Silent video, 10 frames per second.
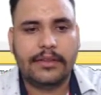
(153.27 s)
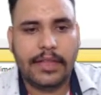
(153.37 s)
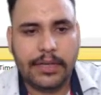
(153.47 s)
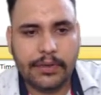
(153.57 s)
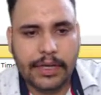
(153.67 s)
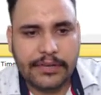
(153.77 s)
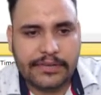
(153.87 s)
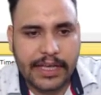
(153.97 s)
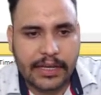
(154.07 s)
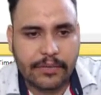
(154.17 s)
then you
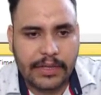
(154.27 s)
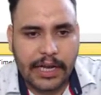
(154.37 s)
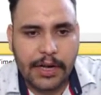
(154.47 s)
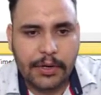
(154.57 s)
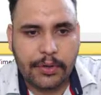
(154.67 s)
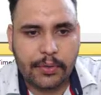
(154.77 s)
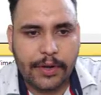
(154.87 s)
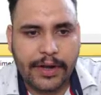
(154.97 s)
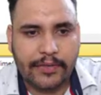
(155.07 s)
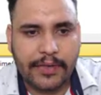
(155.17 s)
can check VLAN
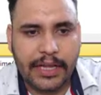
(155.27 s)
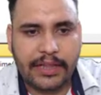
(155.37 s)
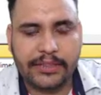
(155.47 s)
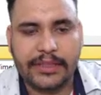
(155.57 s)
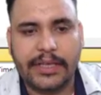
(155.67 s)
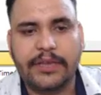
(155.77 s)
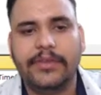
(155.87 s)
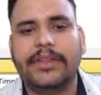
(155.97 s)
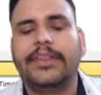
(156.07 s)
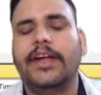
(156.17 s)
2 and VLAN 3
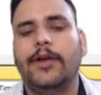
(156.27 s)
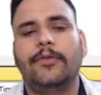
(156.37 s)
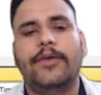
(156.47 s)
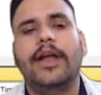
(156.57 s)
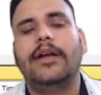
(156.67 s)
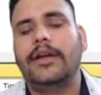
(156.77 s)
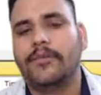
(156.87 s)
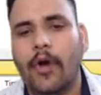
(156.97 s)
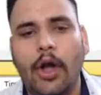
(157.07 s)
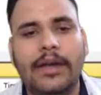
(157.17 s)
with their
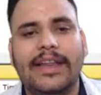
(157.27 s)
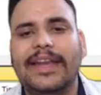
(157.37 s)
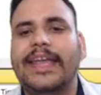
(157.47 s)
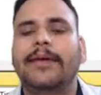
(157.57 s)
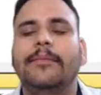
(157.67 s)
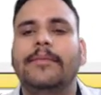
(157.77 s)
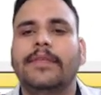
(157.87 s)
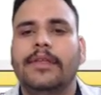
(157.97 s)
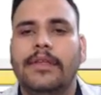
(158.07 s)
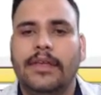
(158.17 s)
default name
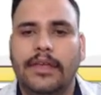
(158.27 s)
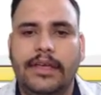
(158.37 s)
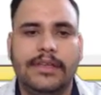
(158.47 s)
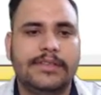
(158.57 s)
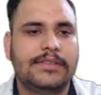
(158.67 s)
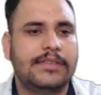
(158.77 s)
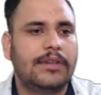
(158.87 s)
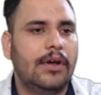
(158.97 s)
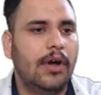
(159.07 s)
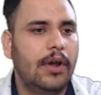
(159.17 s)
is
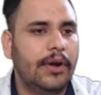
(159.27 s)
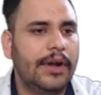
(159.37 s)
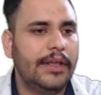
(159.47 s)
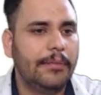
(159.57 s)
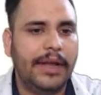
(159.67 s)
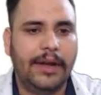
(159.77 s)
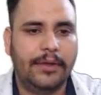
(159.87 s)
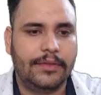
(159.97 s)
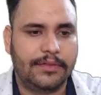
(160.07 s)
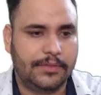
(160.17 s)
already made
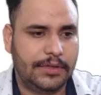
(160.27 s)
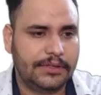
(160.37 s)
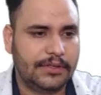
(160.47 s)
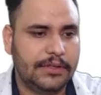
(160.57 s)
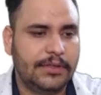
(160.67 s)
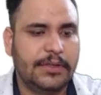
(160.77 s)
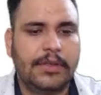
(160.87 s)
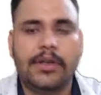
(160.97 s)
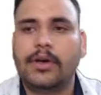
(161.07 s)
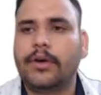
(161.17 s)
on the switch.
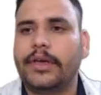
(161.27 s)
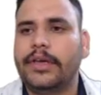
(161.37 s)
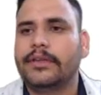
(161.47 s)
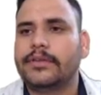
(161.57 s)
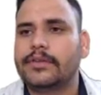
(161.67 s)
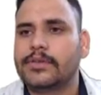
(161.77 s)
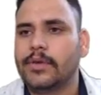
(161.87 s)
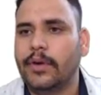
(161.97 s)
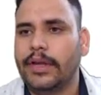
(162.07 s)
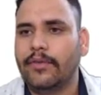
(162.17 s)
Okay,
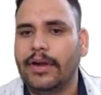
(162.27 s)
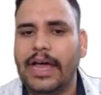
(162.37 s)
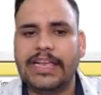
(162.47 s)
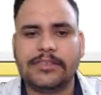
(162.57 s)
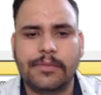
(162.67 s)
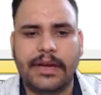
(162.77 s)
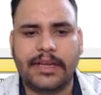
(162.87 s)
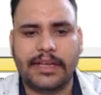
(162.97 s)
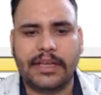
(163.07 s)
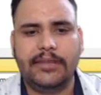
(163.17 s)
so in our last
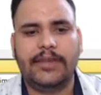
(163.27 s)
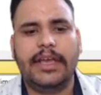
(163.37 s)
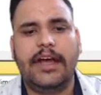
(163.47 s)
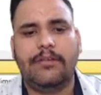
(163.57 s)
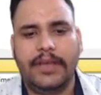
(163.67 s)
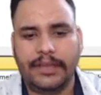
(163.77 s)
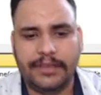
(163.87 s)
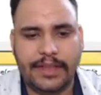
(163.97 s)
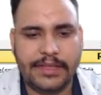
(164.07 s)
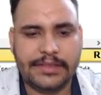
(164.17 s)
practical we have
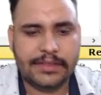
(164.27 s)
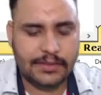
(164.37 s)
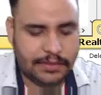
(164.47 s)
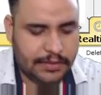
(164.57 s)
done this,